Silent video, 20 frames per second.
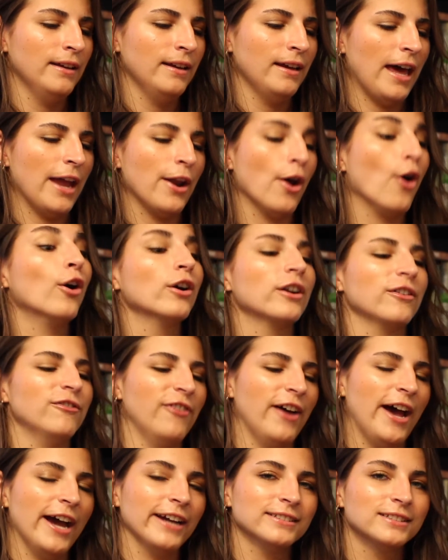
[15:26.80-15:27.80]
an
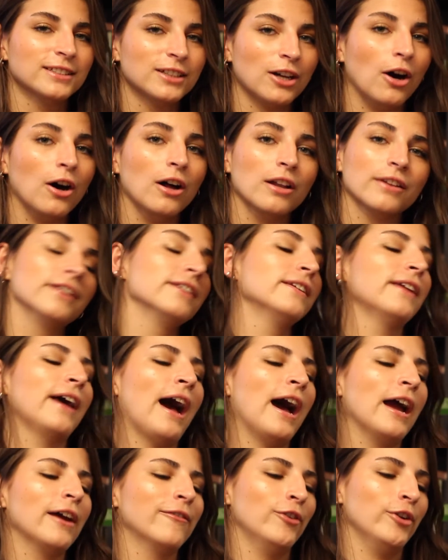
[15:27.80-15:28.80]
artifact called the
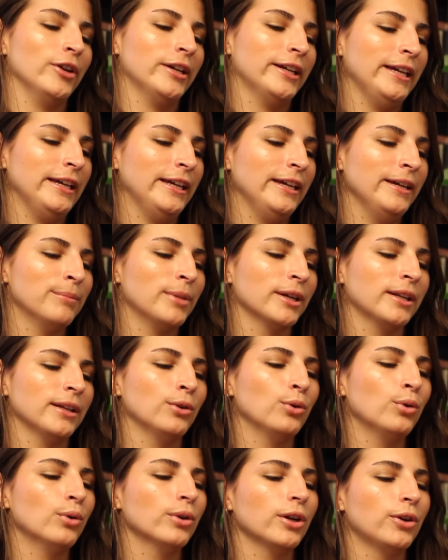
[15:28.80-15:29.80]
Ivory Key, but in
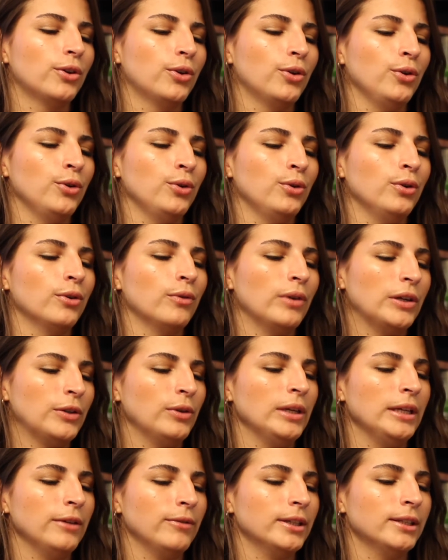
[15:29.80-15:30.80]
order to
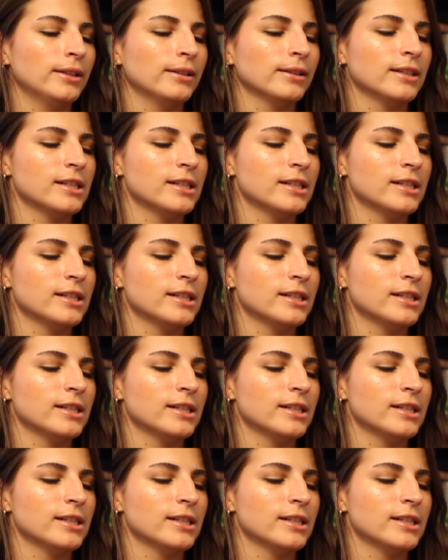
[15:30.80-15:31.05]
retrieve it,